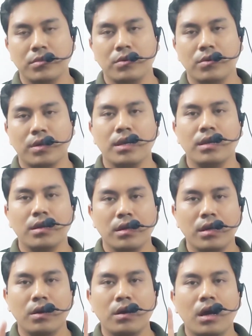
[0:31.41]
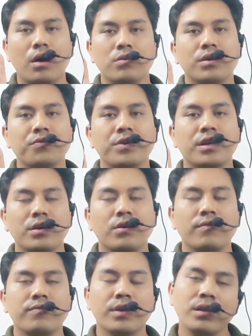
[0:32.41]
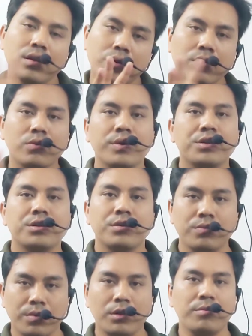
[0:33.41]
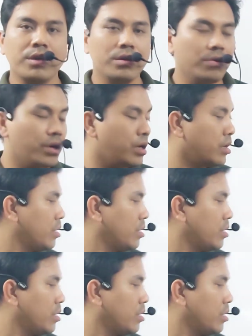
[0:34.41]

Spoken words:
Okay, how the figure of that question will be. Okay,